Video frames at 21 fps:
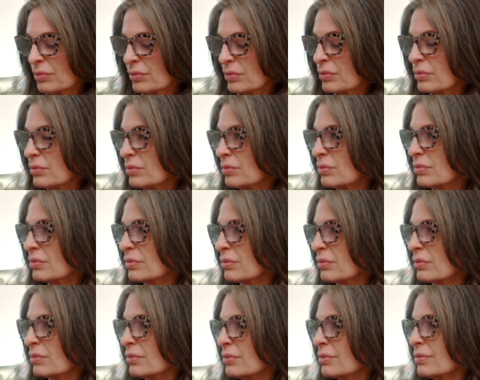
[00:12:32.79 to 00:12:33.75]

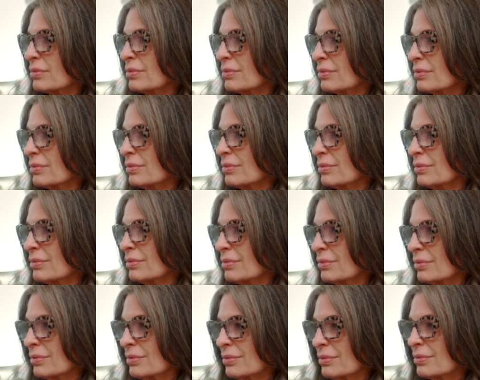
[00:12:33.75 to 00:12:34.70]

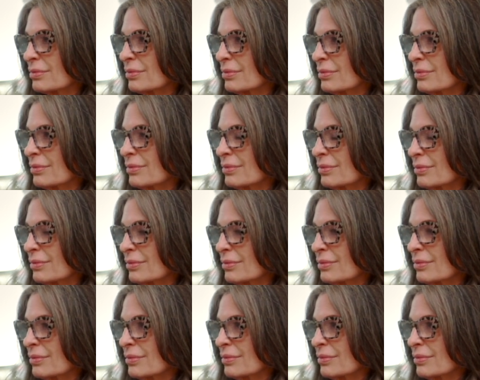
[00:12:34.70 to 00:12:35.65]

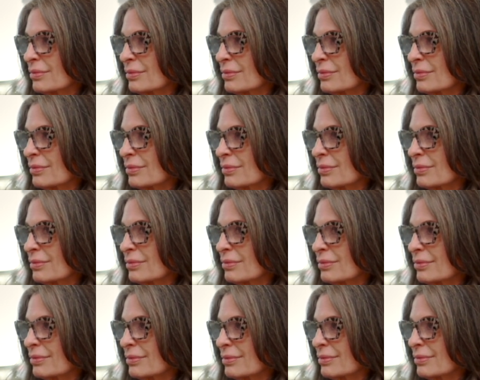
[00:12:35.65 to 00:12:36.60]

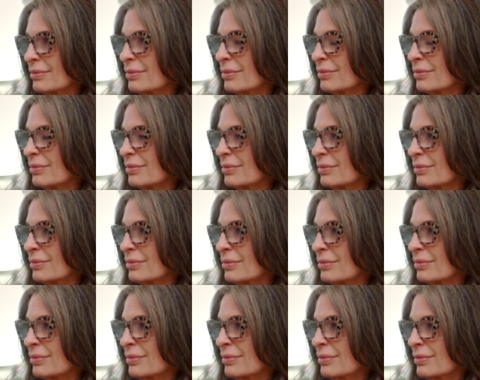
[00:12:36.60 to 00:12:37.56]

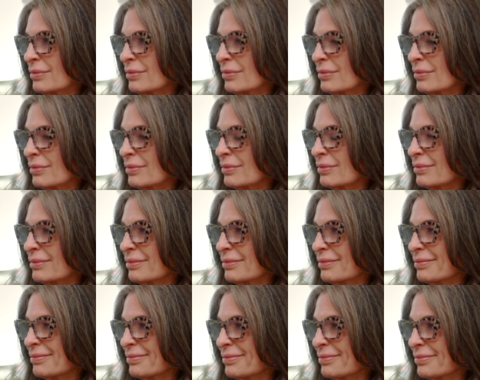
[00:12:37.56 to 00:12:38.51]

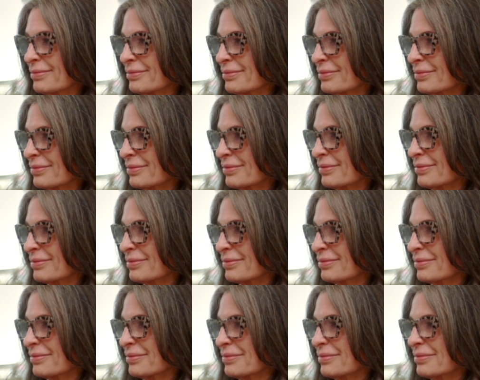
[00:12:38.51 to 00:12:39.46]

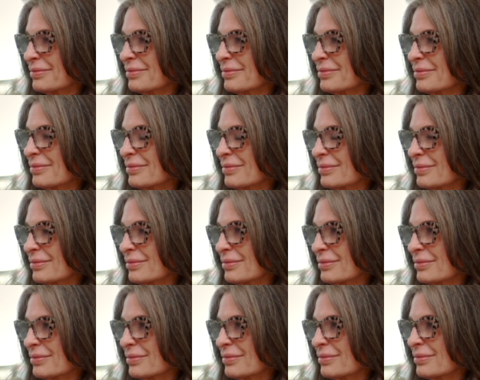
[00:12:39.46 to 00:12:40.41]

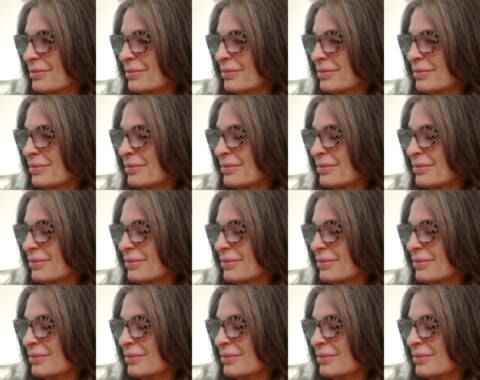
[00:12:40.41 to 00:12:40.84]
This person isn't speaking.